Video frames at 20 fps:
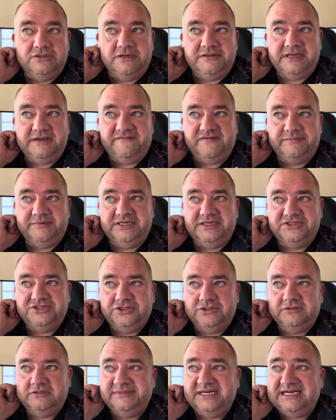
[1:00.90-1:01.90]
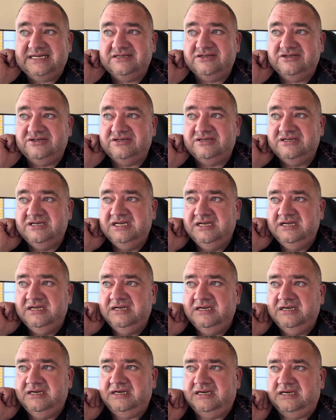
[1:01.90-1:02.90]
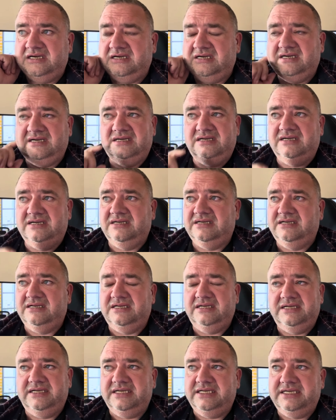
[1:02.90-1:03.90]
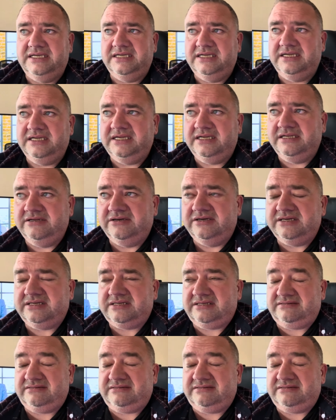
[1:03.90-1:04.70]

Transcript: I think Fabrizio Romano, uh, you know,